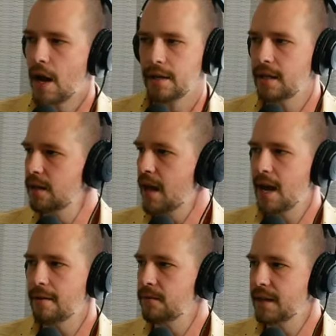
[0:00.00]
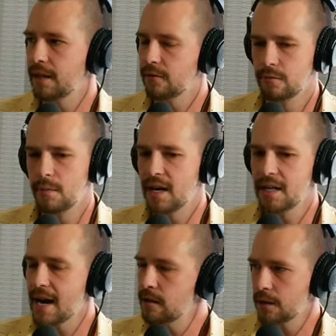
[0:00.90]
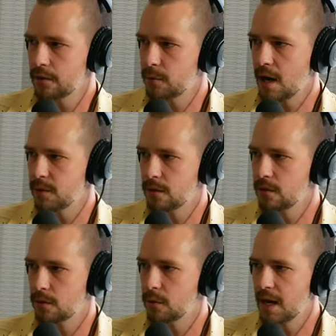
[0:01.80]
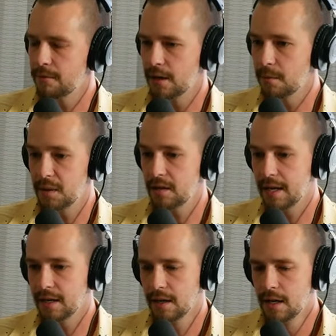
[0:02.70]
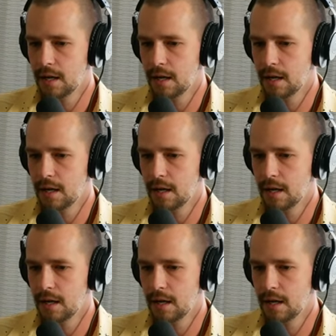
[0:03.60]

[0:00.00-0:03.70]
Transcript: I didn't have like many downloads per episodes or whatever. And it'd be like,